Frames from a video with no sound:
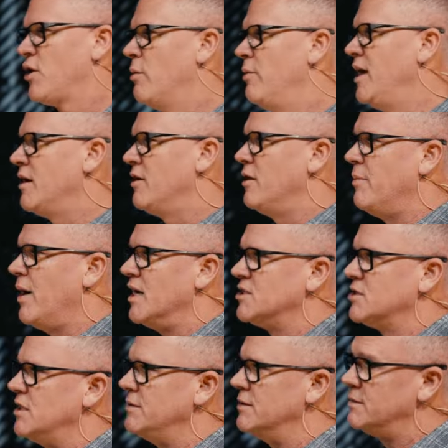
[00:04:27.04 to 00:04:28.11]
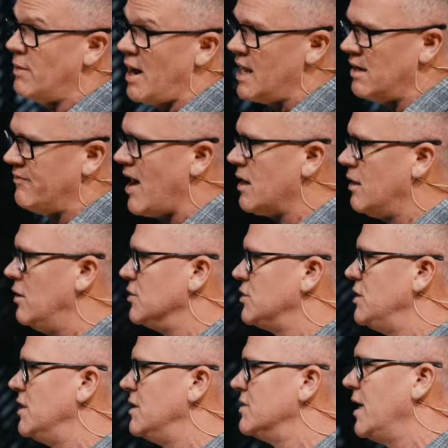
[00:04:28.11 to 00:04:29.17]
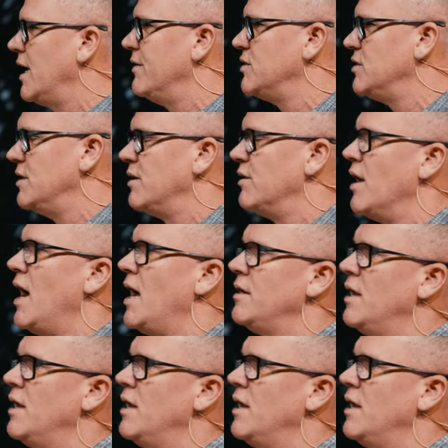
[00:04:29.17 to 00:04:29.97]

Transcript: throw me under the bus. She might have, I don't know. She didn't say if she did or not.